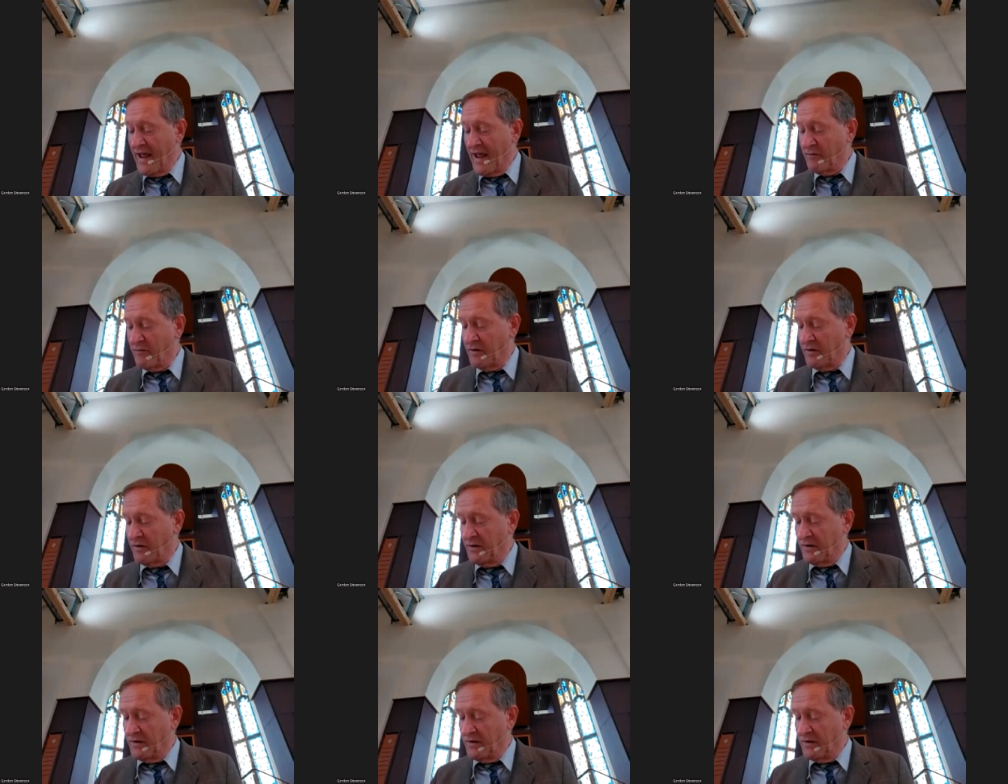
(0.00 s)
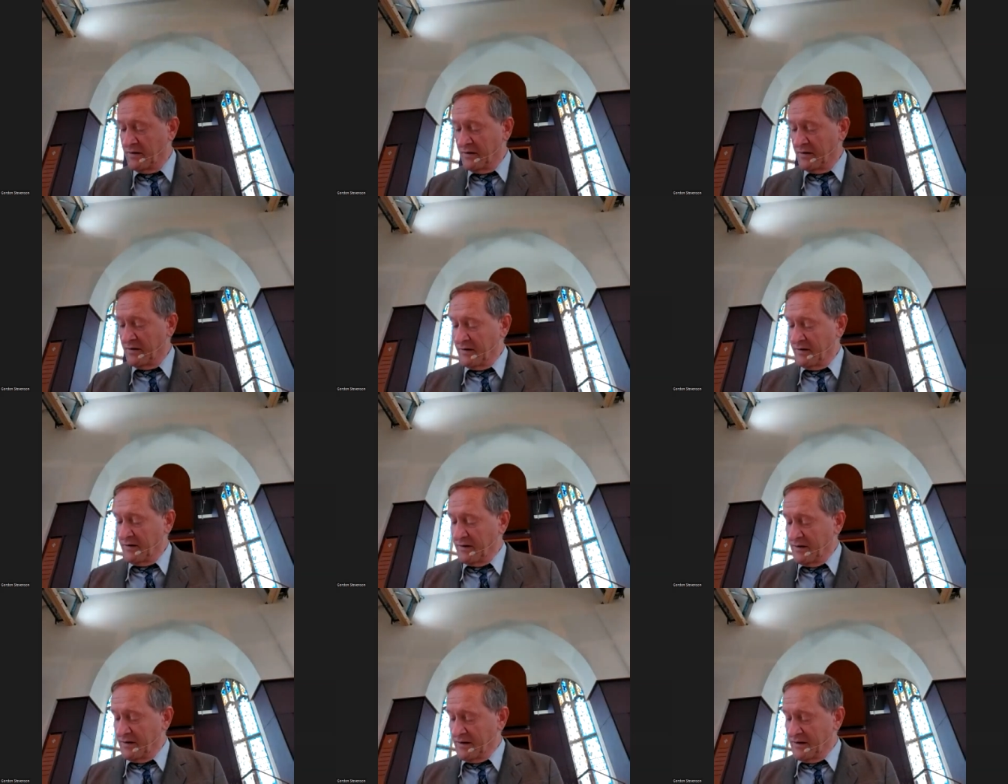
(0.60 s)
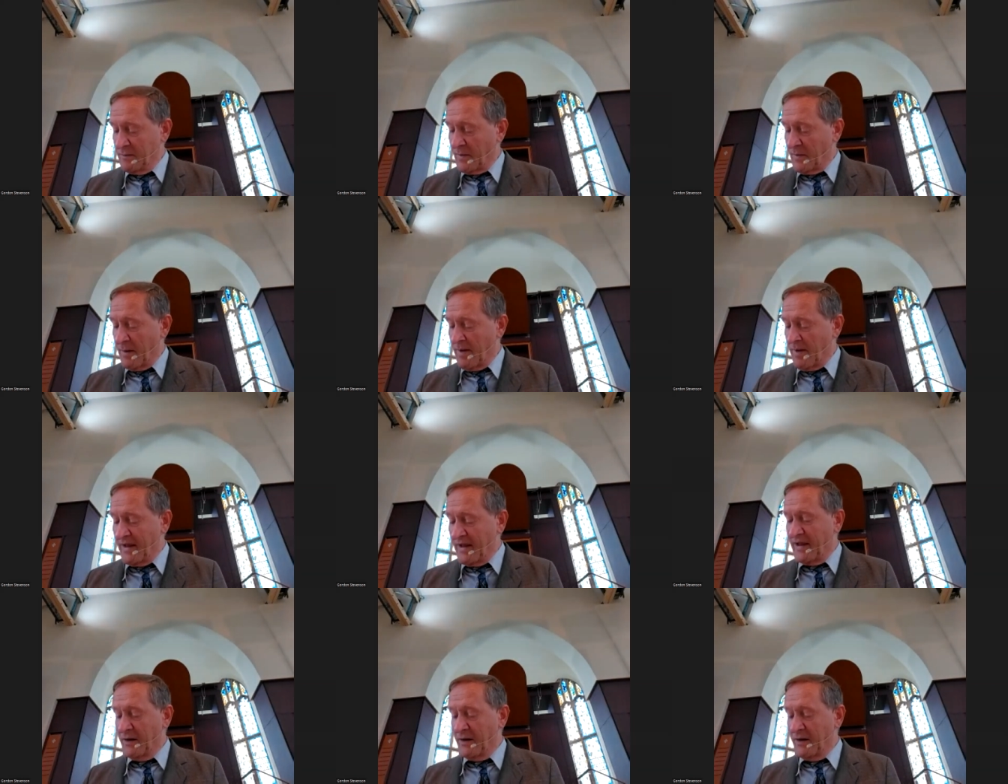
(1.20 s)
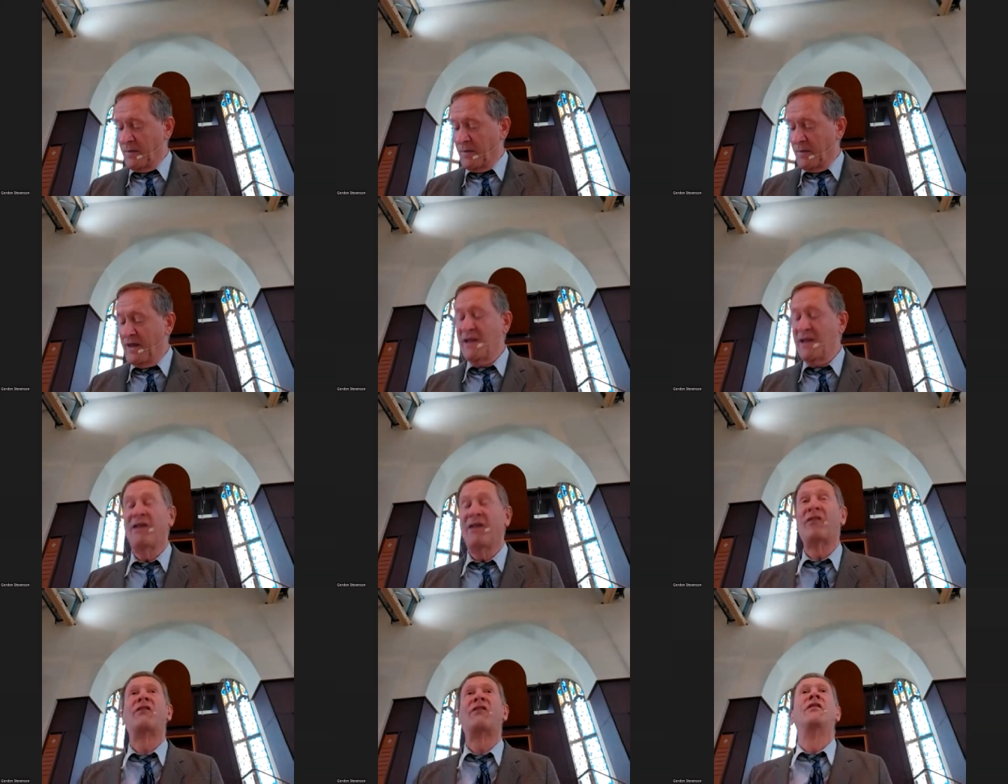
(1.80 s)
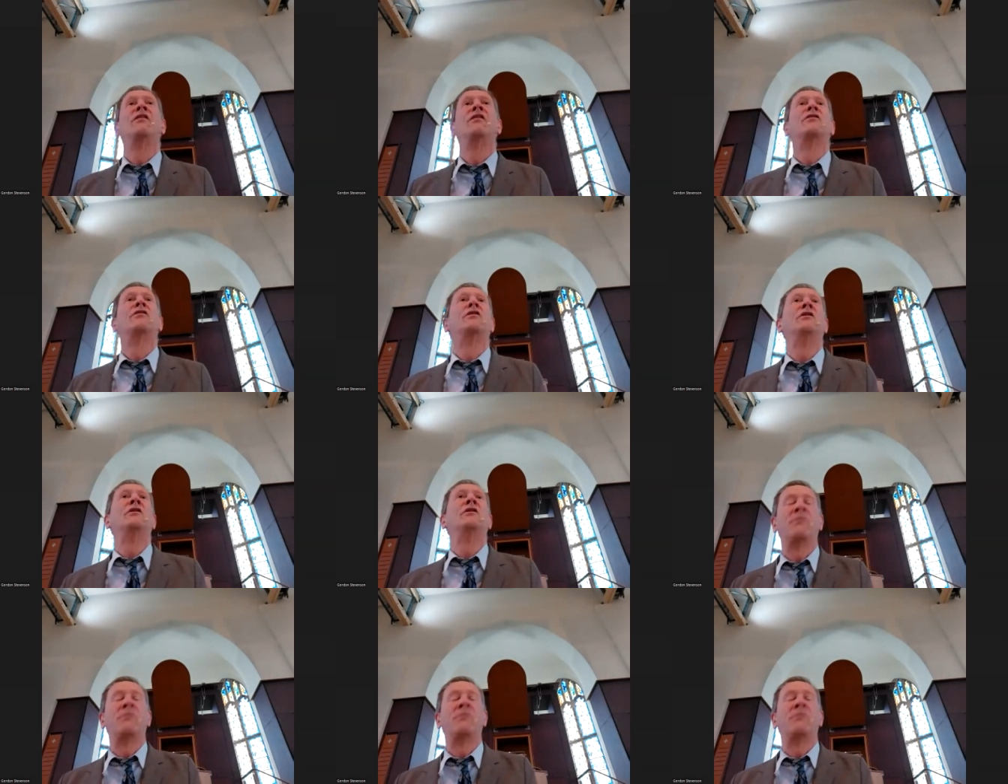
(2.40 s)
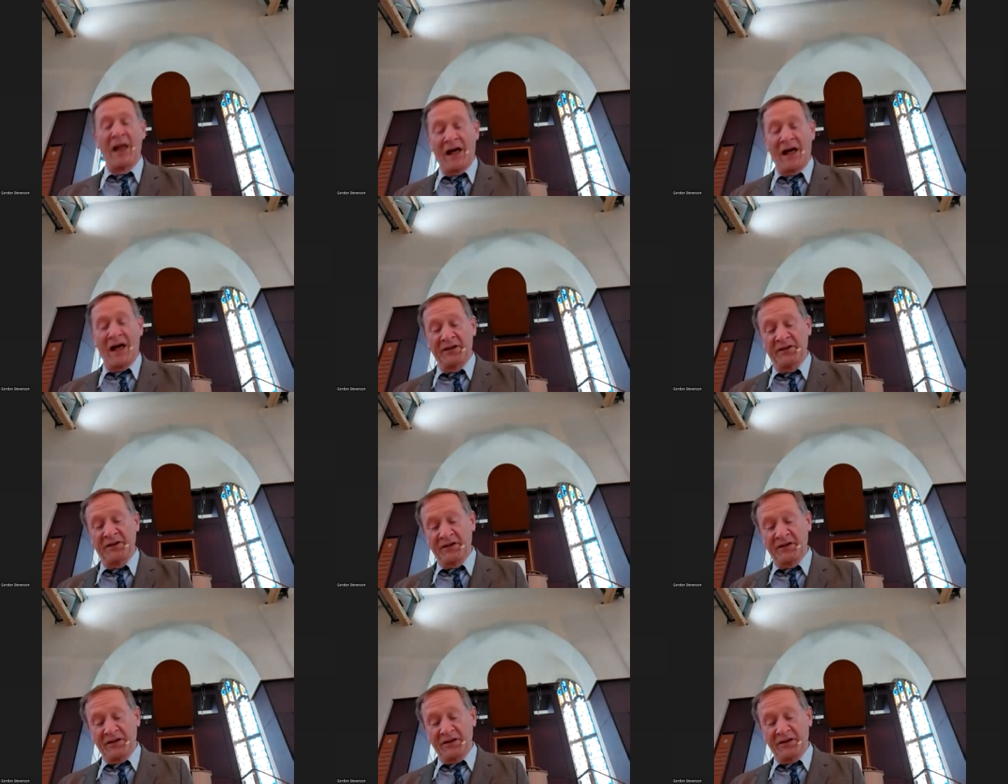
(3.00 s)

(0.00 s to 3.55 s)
heaven, by making peace through his blood